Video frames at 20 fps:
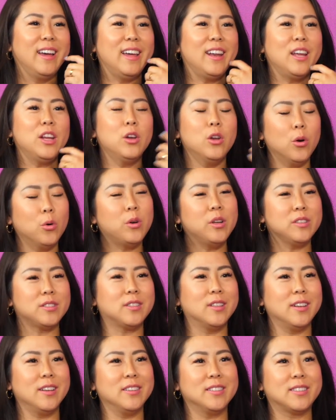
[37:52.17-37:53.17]
And I
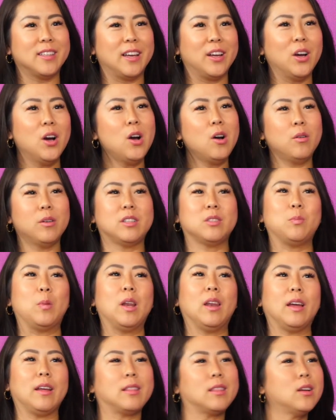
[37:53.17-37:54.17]
notice that it's like, oh, it's
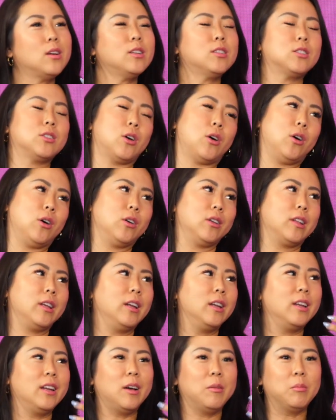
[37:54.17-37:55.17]
been like third song.
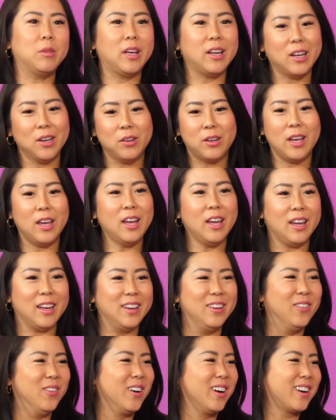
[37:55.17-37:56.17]
Then I'm like,
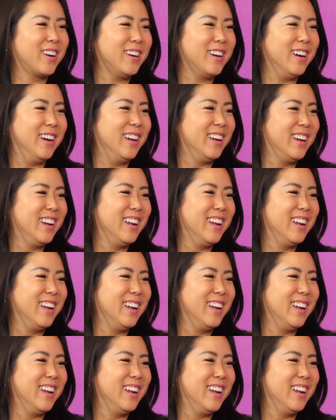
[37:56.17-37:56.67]
okay, we're good.